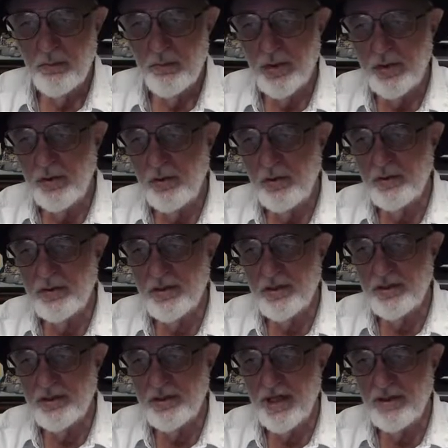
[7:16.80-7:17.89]
but
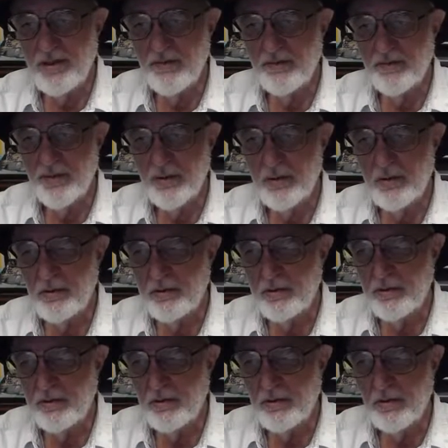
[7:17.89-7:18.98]
uses
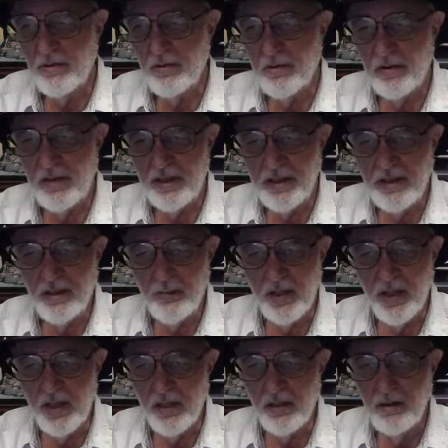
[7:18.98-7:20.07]
telephone or
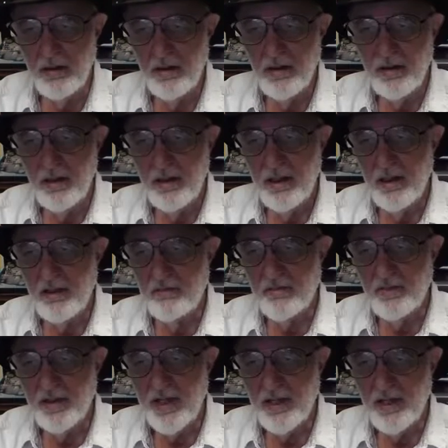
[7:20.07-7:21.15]
email and
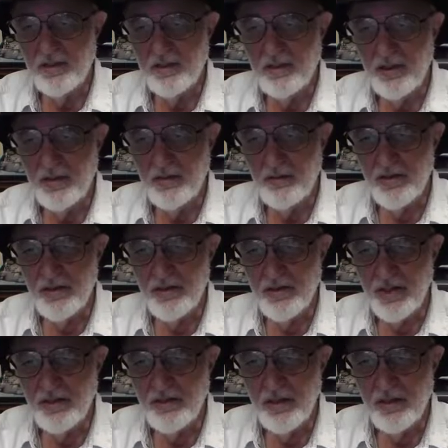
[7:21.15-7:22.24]
forgets that there is
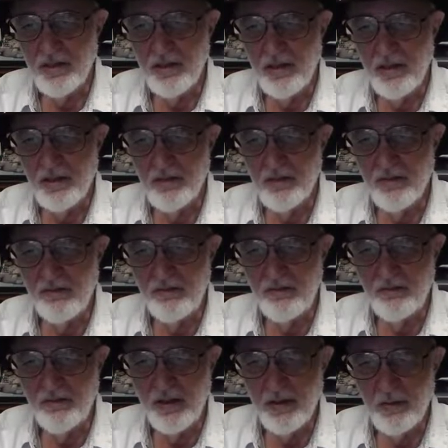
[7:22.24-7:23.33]
such a thing as a
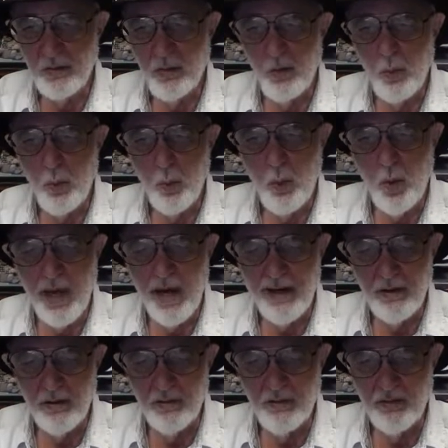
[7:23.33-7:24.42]
federal
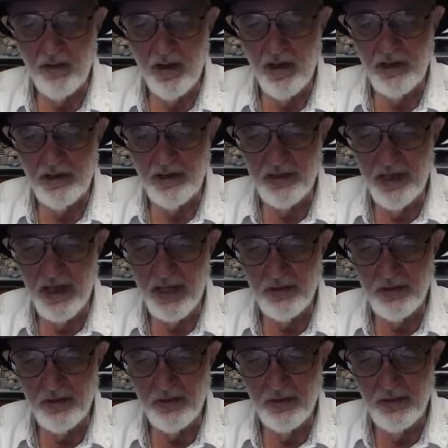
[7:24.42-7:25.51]
wire fraud
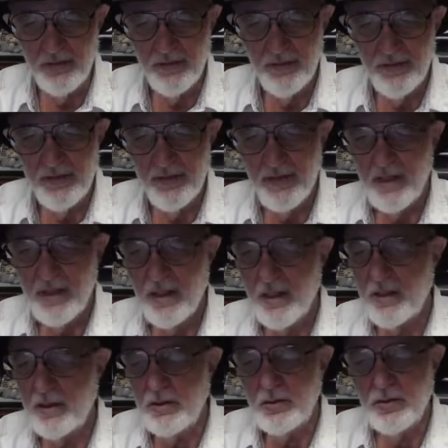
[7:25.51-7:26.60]
statute,
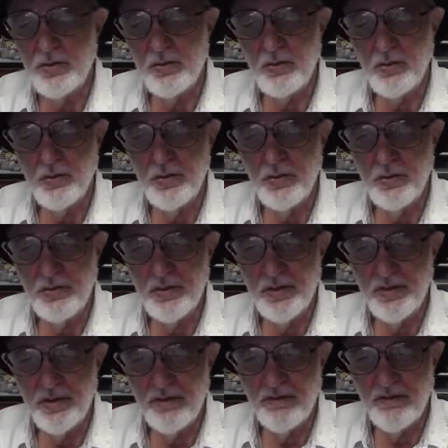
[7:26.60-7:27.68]
an insured who
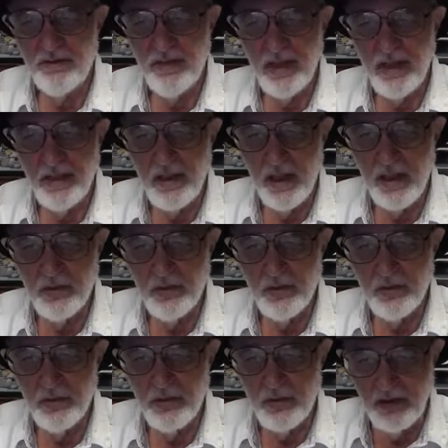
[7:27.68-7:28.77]
is in
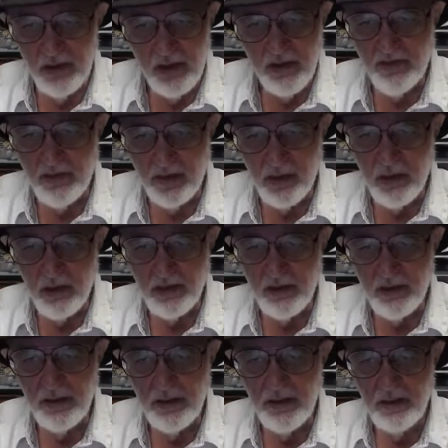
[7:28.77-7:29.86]
financial
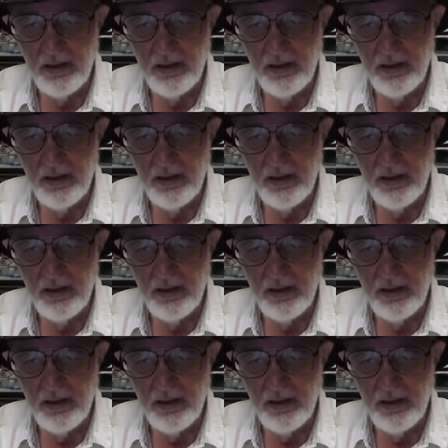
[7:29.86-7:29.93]
difficulty,